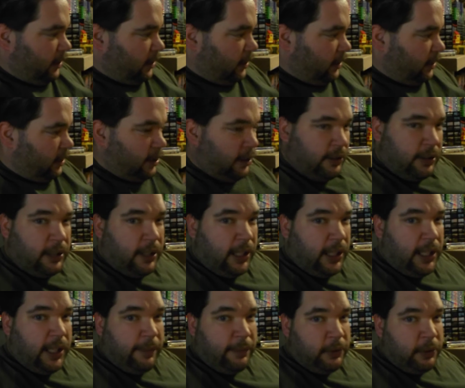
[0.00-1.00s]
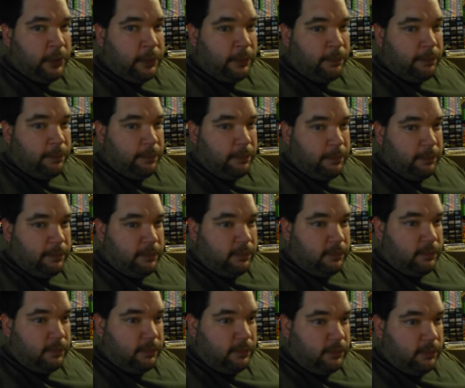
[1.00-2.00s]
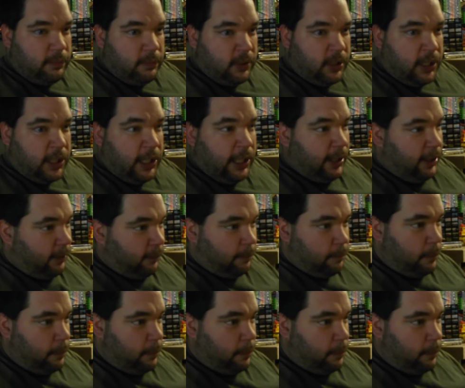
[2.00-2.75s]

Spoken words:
You know, you can have your... You